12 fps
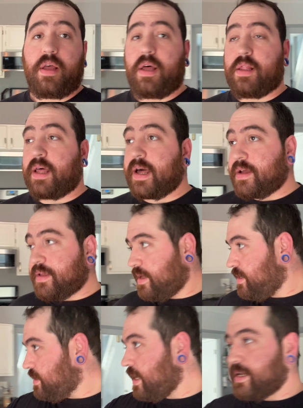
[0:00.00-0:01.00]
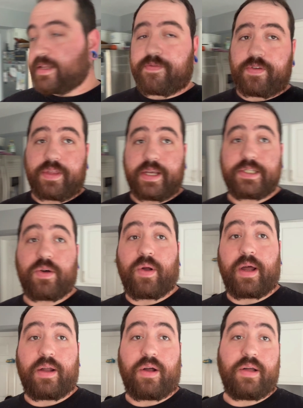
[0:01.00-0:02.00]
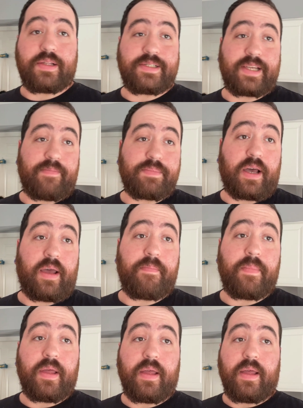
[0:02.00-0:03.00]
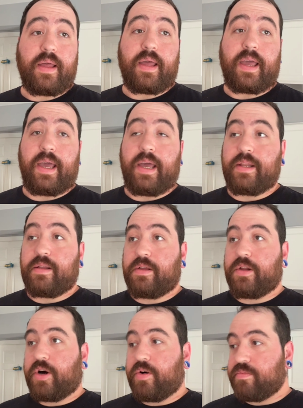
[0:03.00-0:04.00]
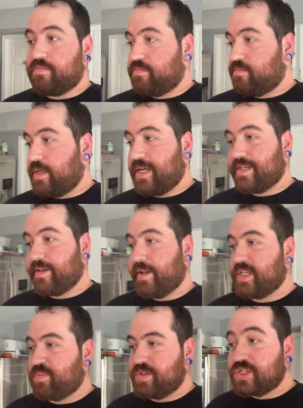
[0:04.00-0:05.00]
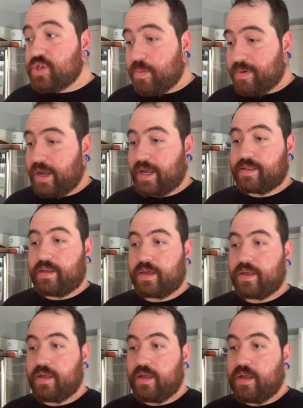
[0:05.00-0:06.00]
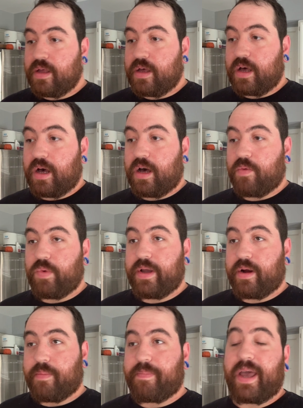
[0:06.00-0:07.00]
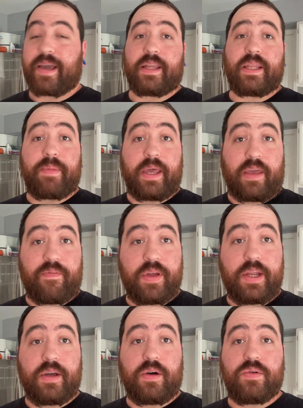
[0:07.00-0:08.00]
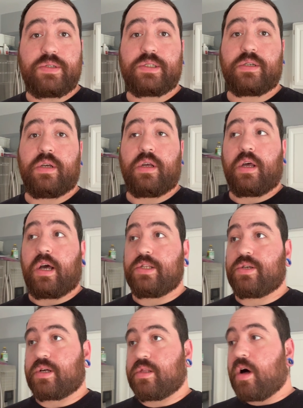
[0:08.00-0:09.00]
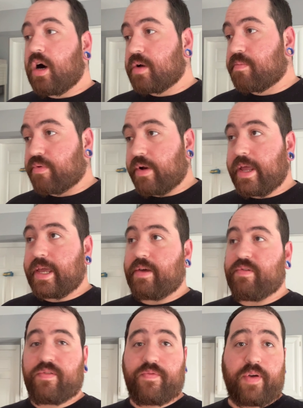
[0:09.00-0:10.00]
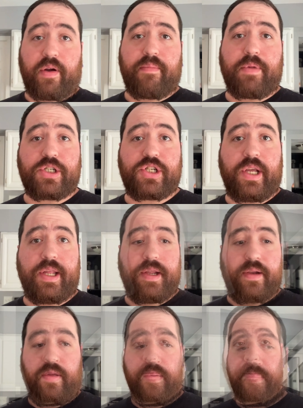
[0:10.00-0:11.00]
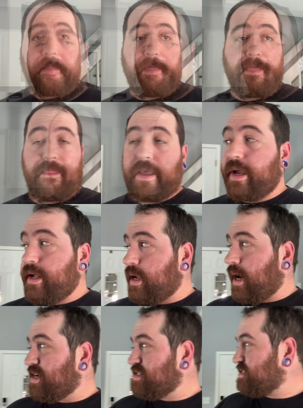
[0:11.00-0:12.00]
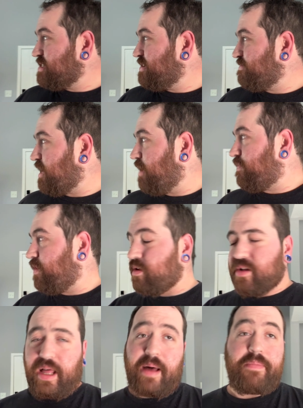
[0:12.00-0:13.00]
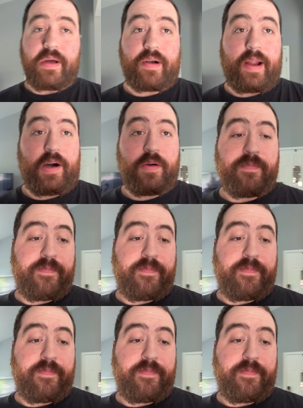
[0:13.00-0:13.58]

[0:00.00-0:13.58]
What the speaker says: a lot of different things going on all at the same time. And like I said, it's been super hectic. We are back into making videos. I took a long break. It was very much needed. And honestly, I feel a lot better now.